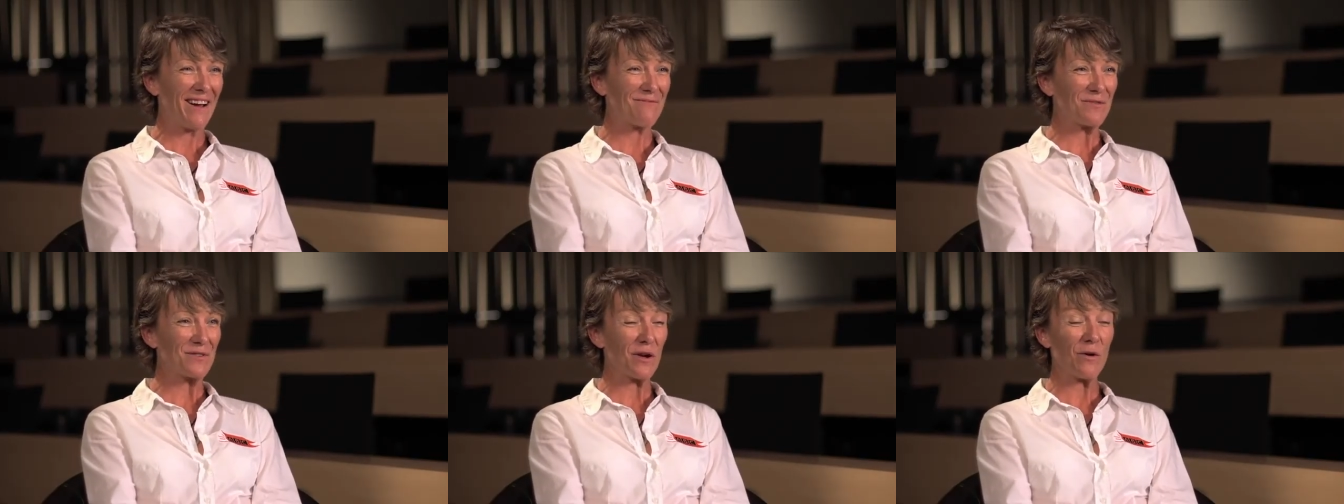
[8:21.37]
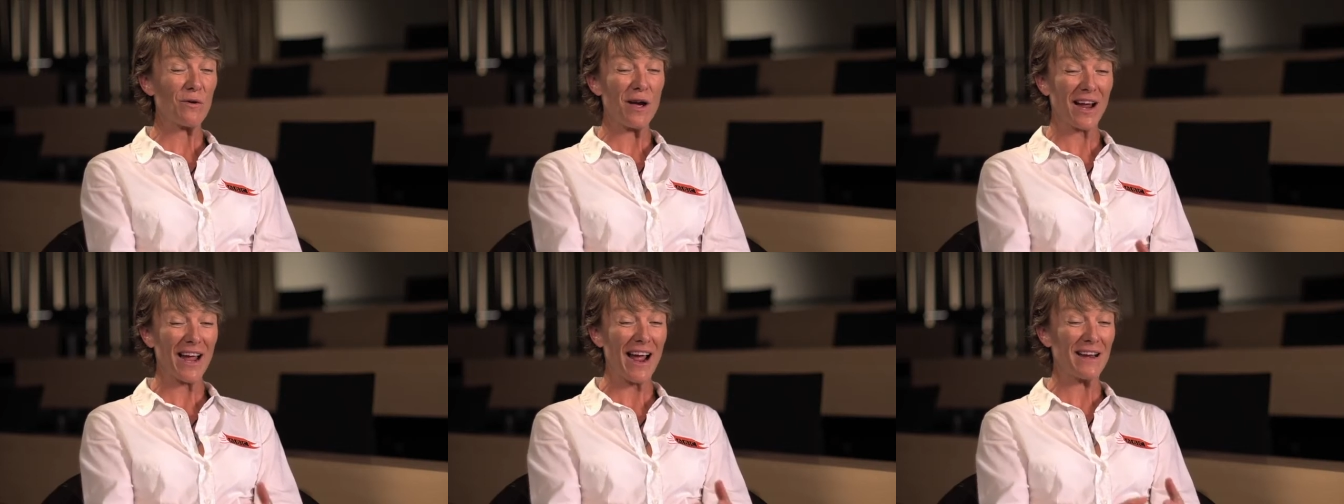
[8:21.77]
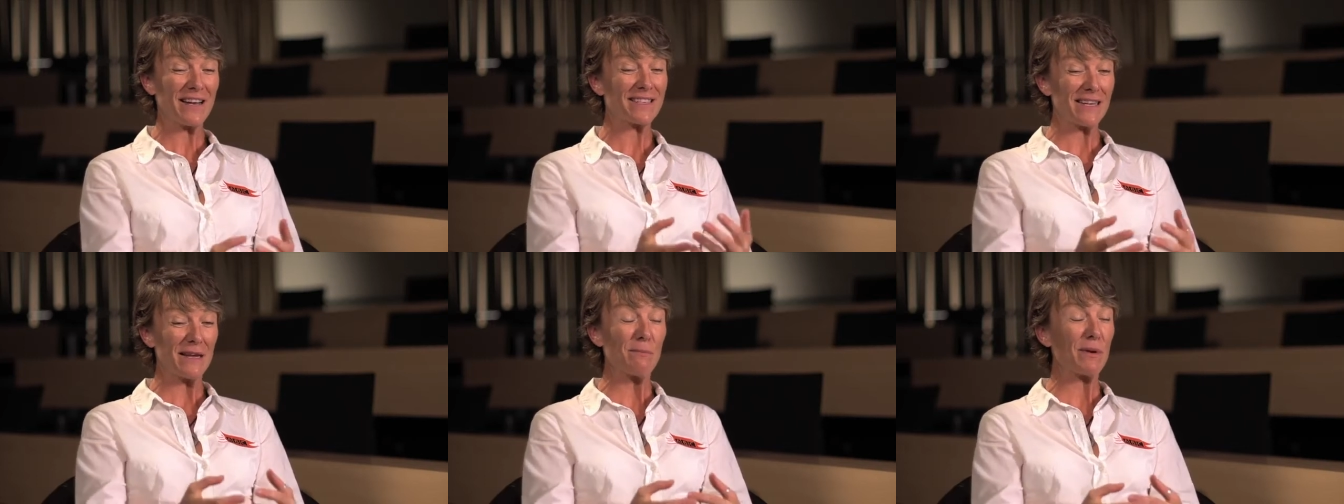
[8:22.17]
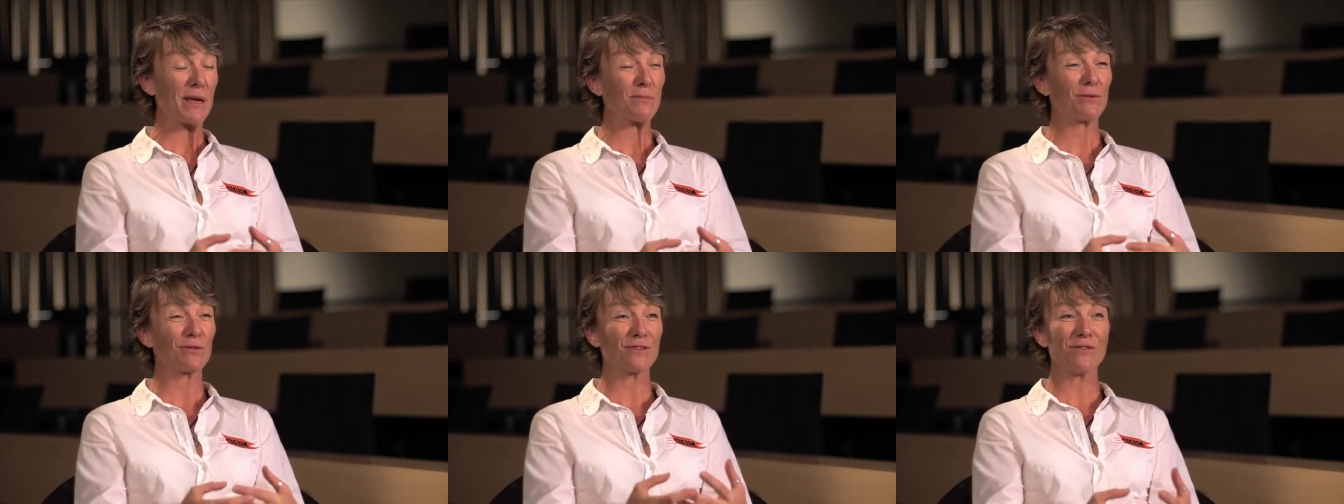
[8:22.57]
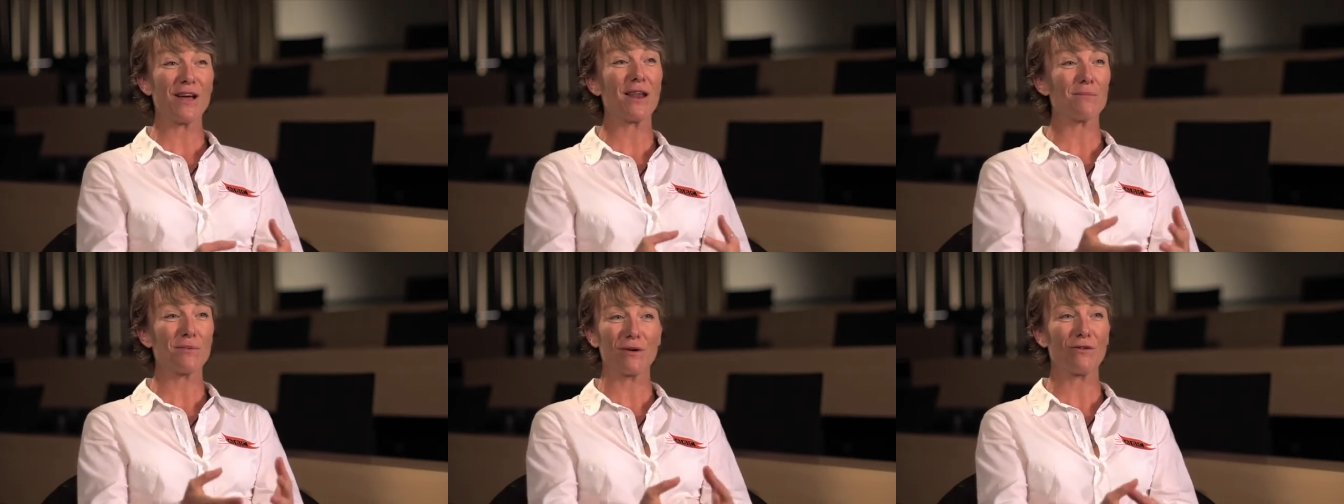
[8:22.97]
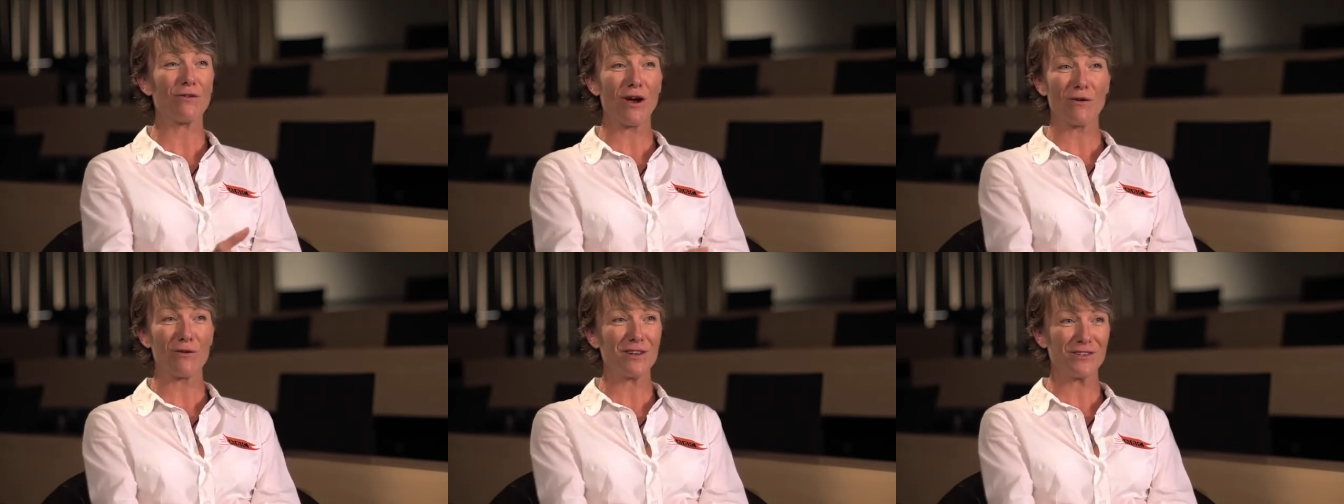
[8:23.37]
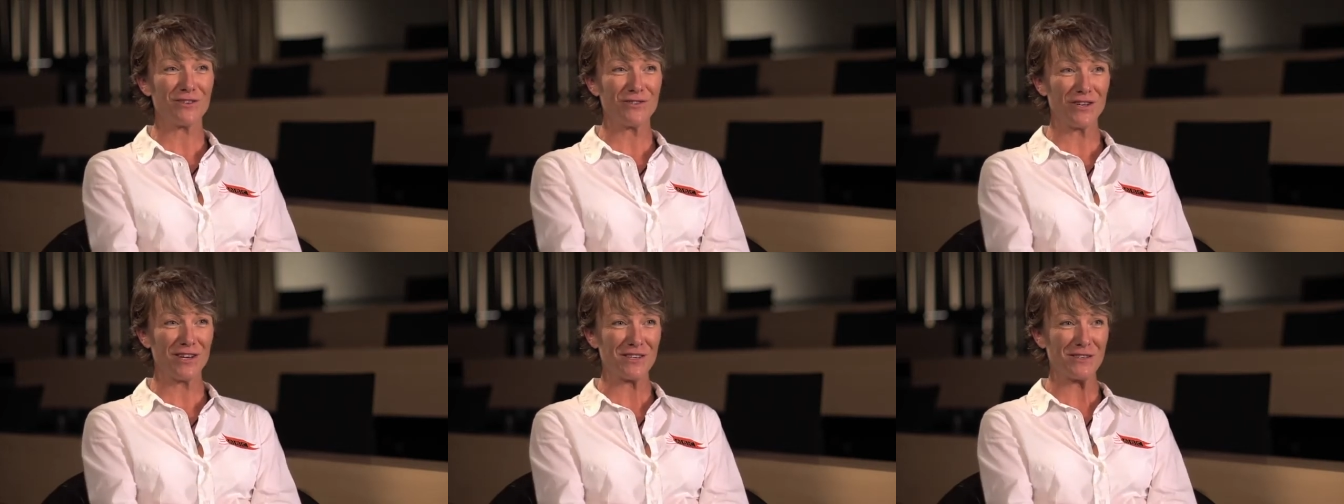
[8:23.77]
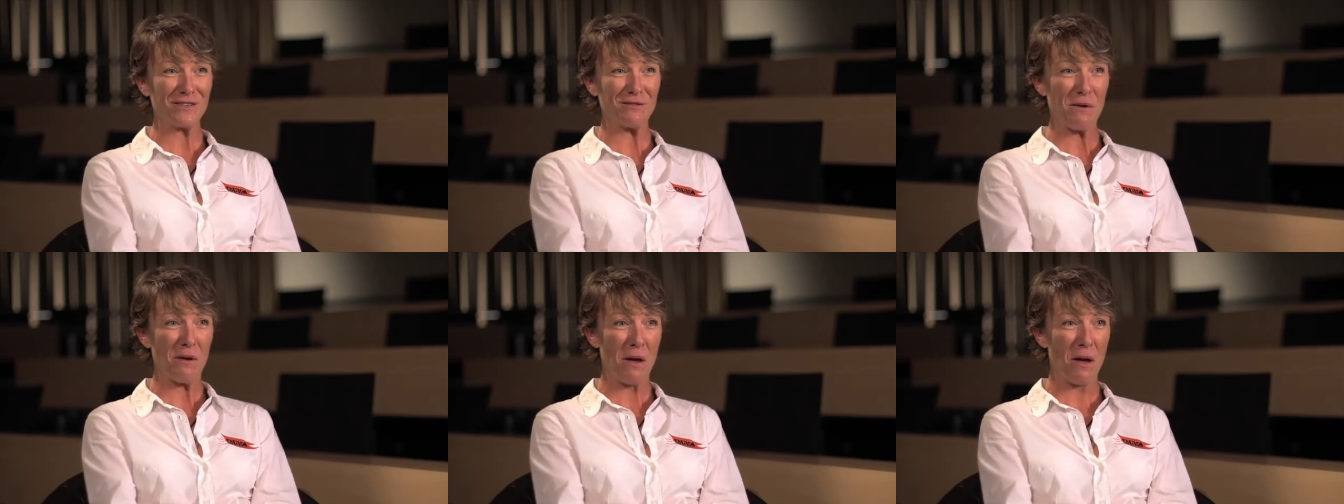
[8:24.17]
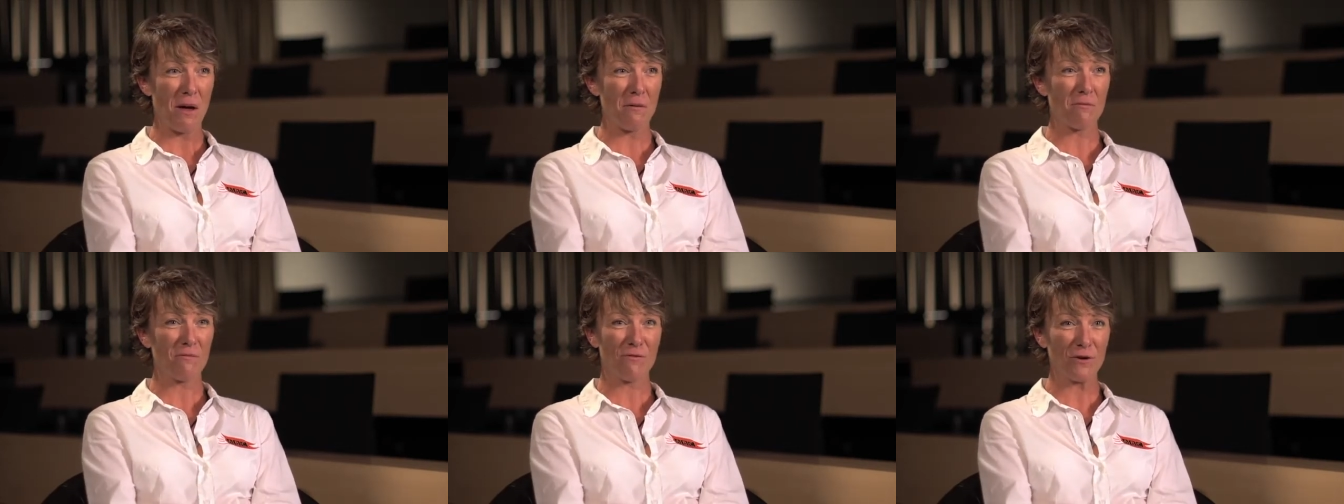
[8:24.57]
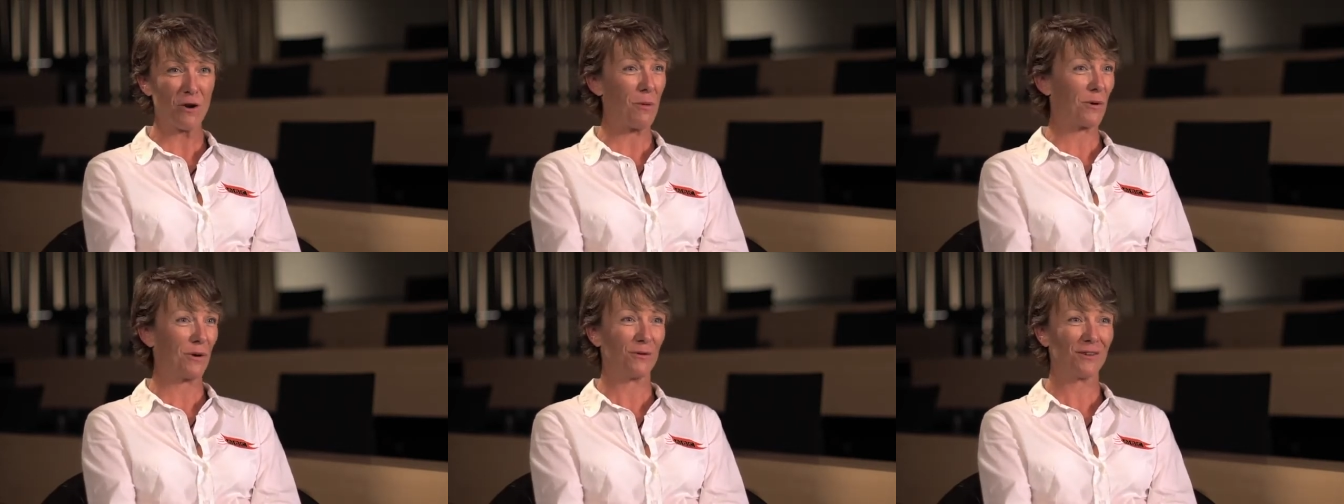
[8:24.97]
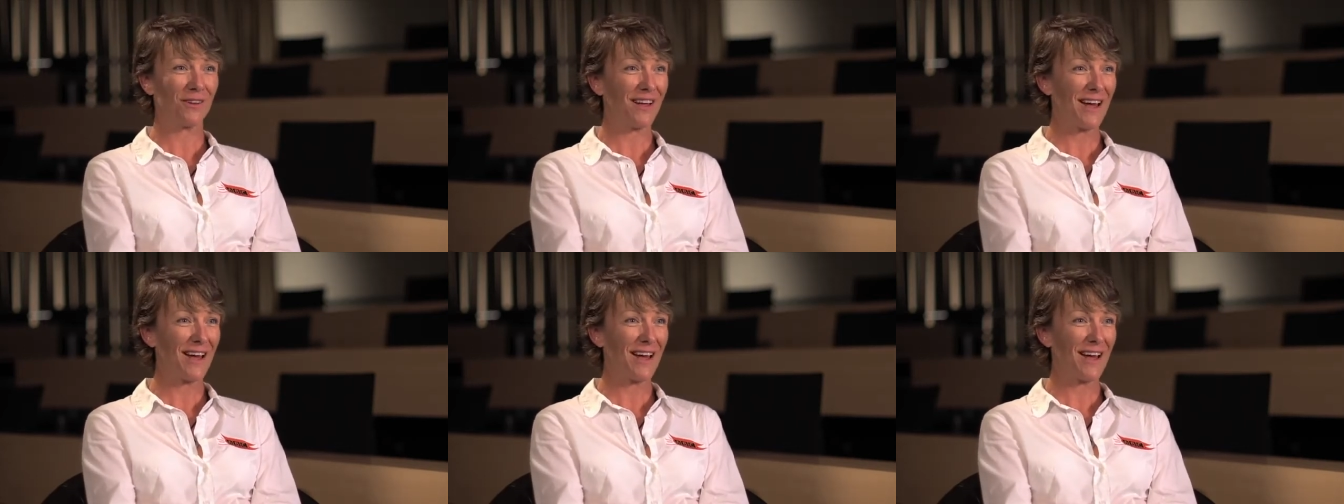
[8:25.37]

So again, seeing people develop and grow is just phenomenal.